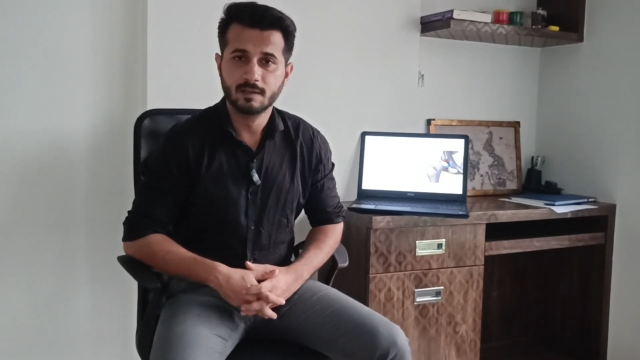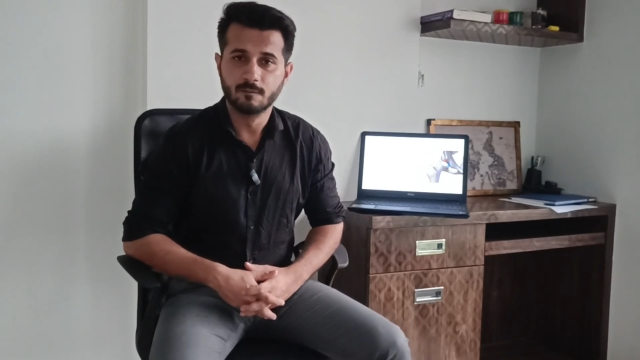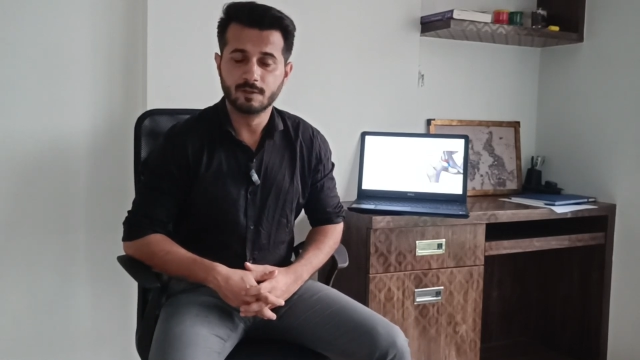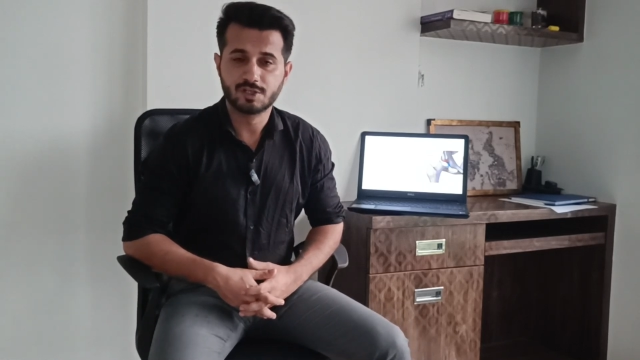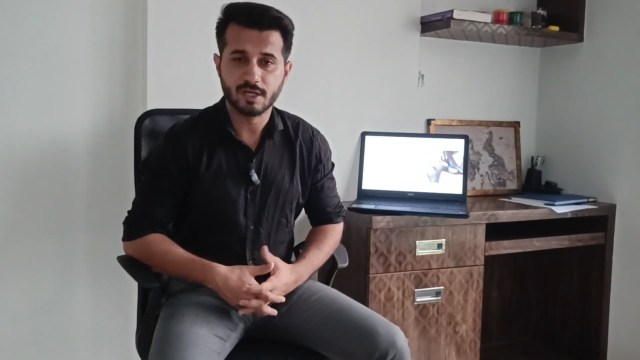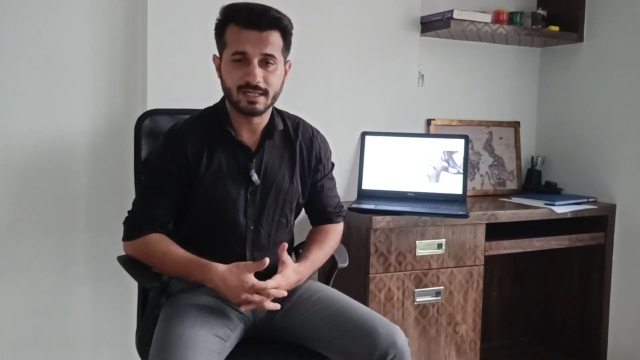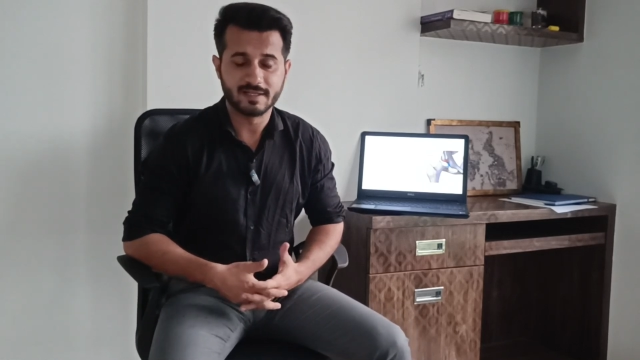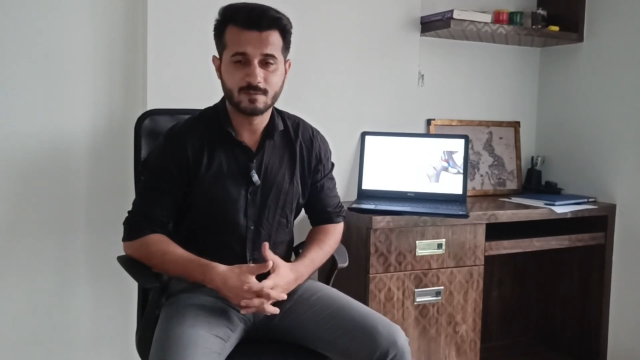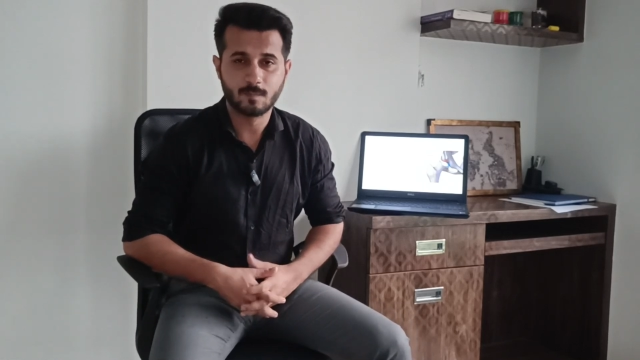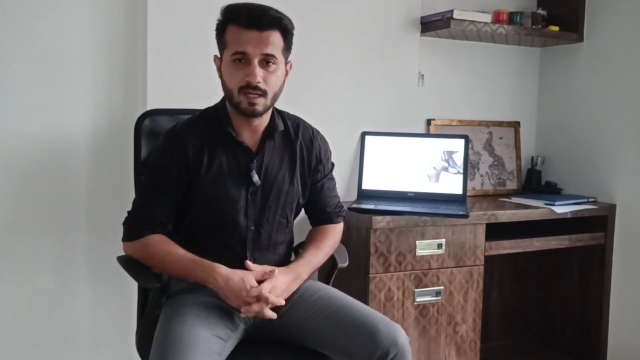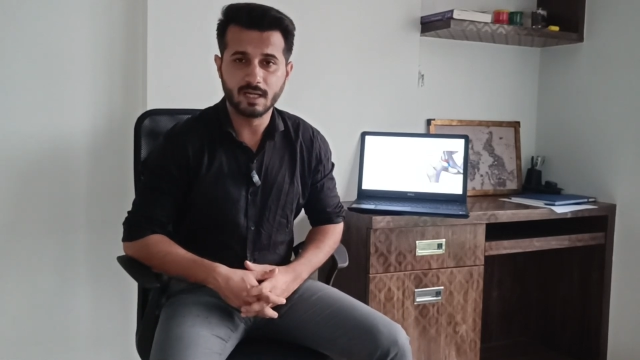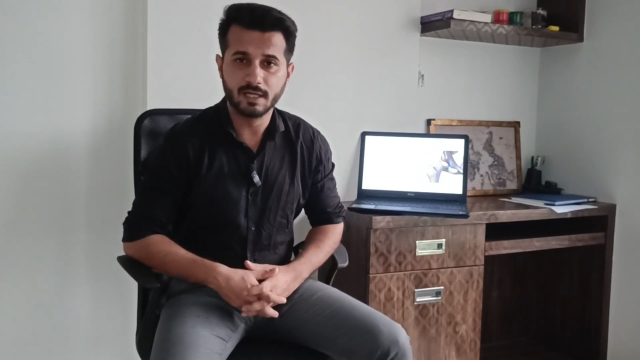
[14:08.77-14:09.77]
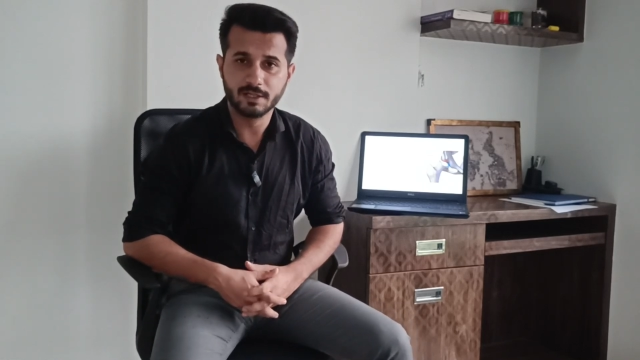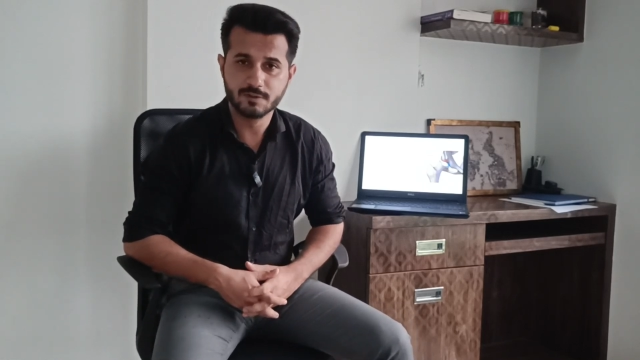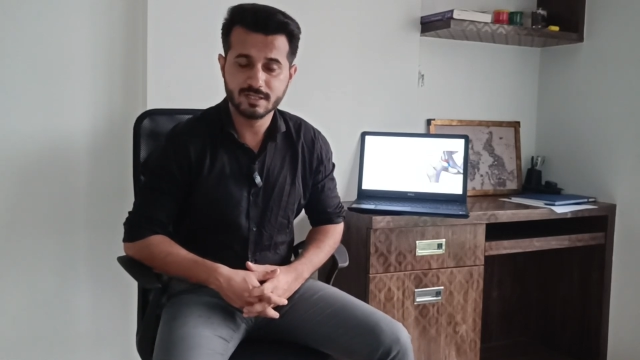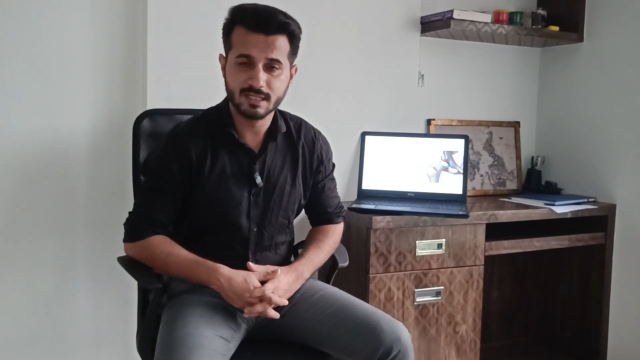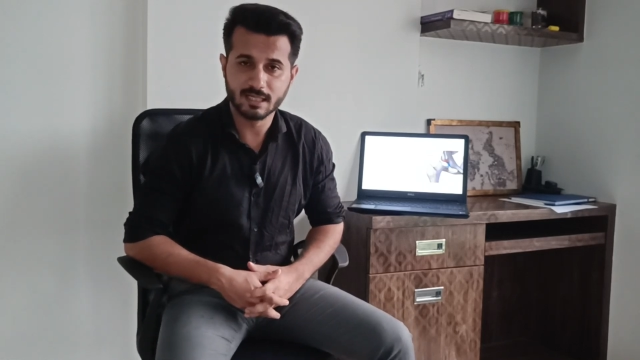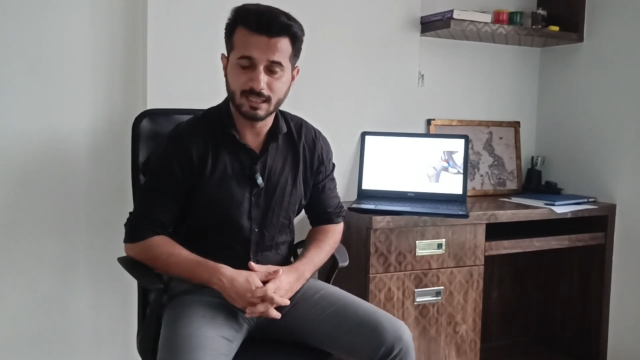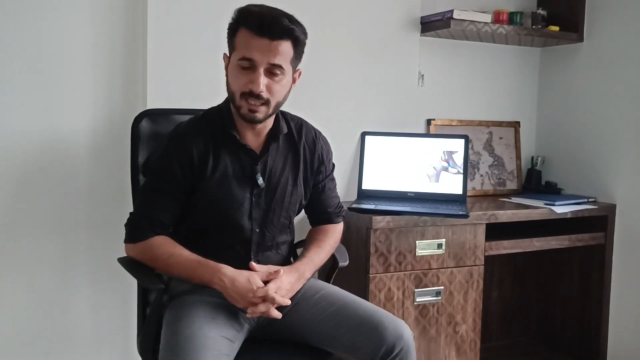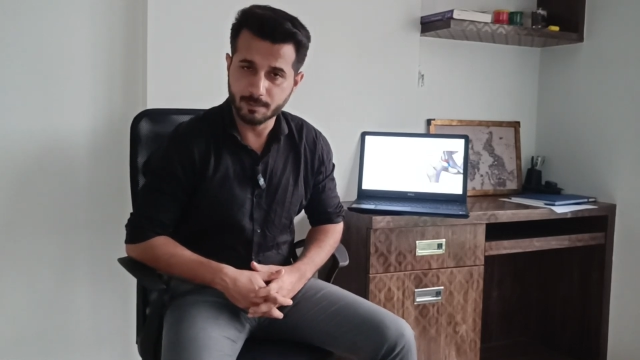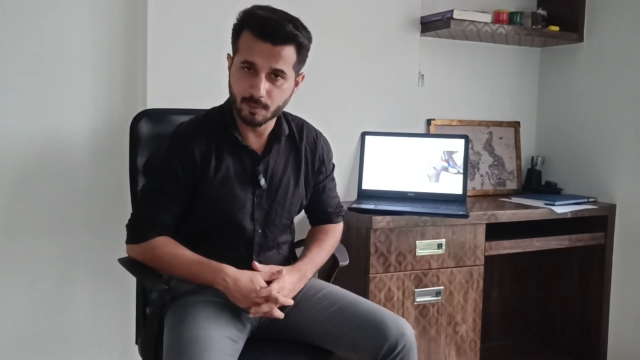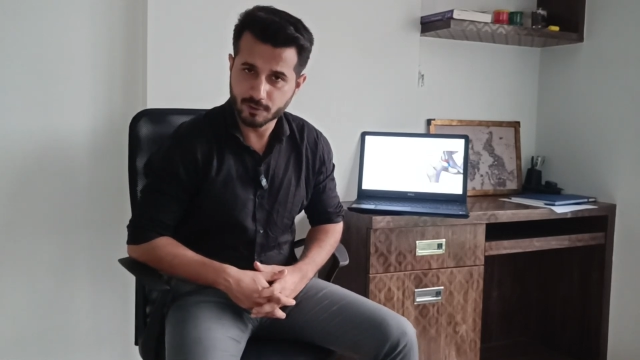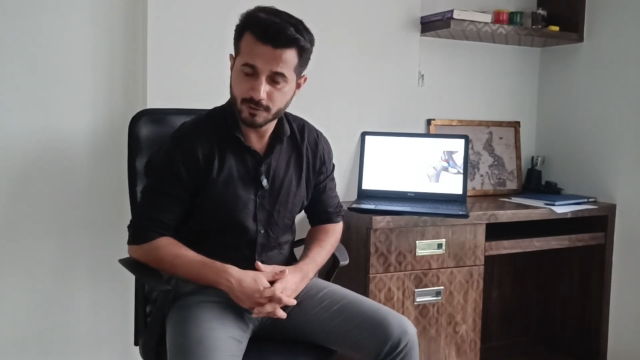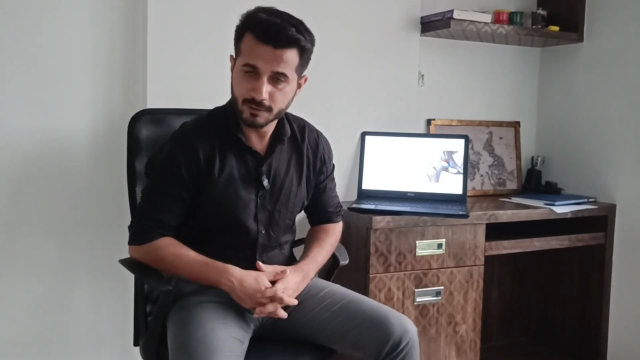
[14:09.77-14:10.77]
which I explained using the clay
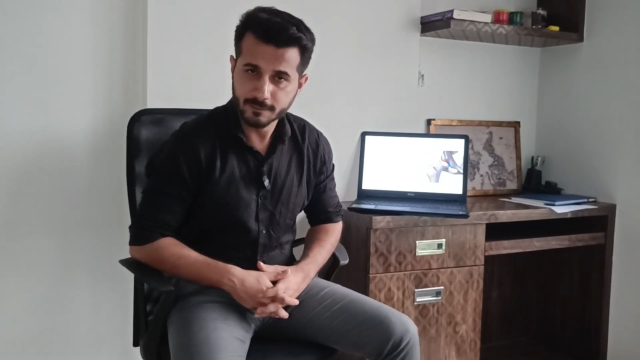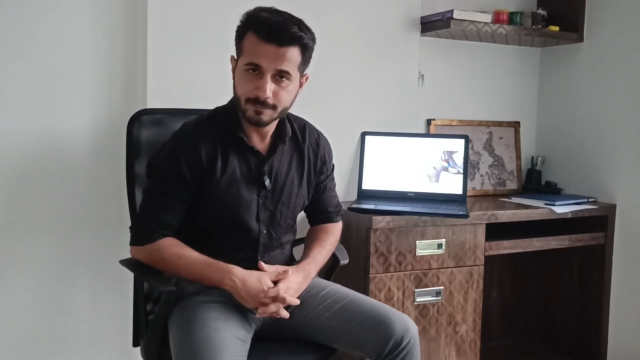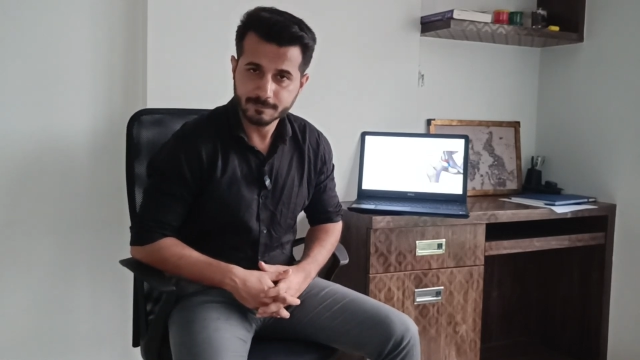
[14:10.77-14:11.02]
model.